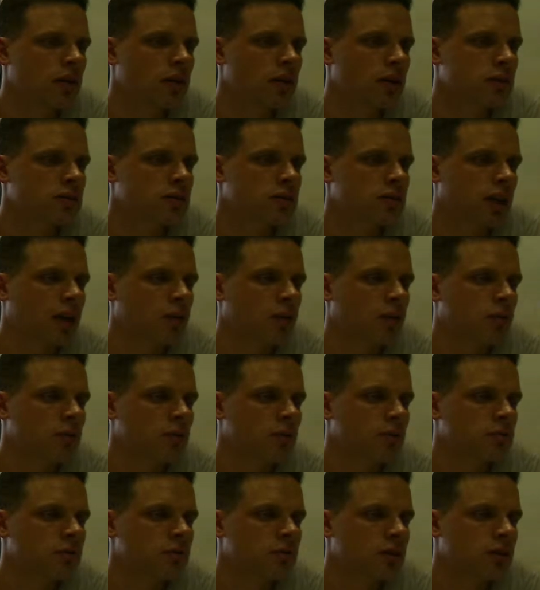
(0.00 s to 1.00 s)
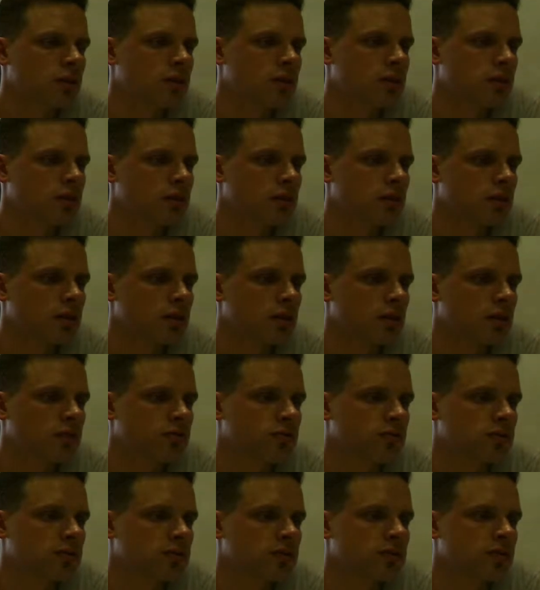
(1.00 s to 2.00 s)
It's saying, well,
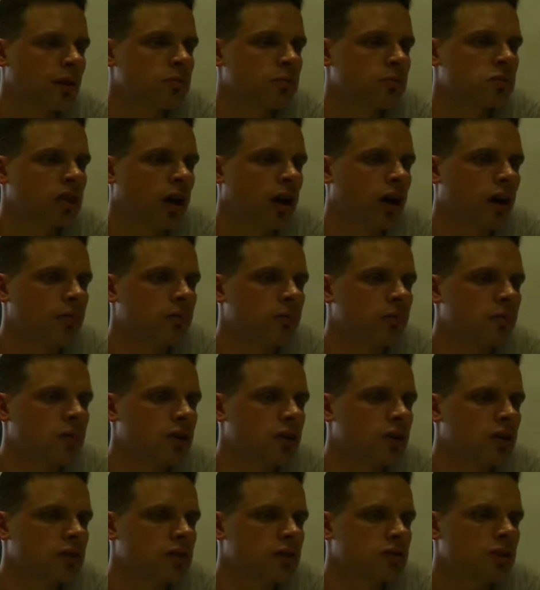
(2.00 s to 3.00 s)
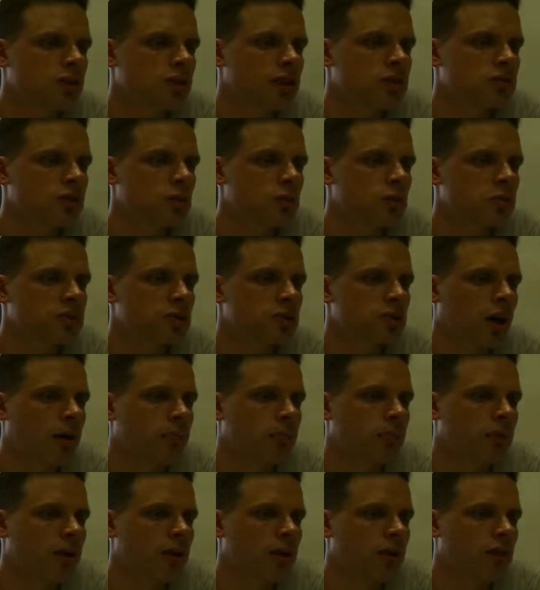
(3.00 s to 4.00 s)
for a subtype, create a
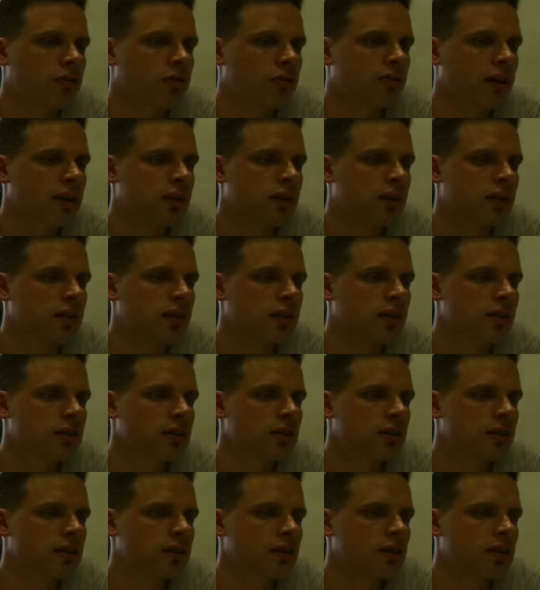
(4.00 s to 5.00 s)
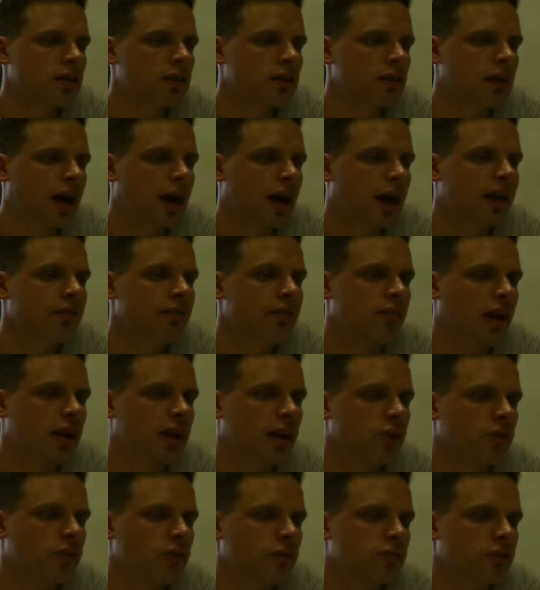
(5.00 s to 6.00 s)
supertype and thread the A
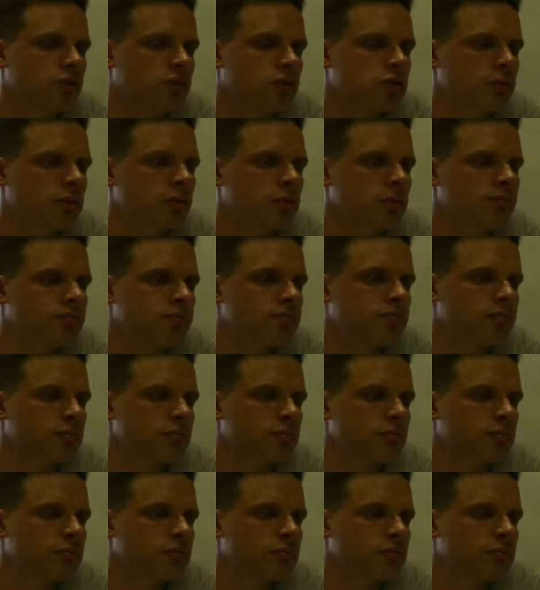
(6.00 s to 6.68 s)
value through to it.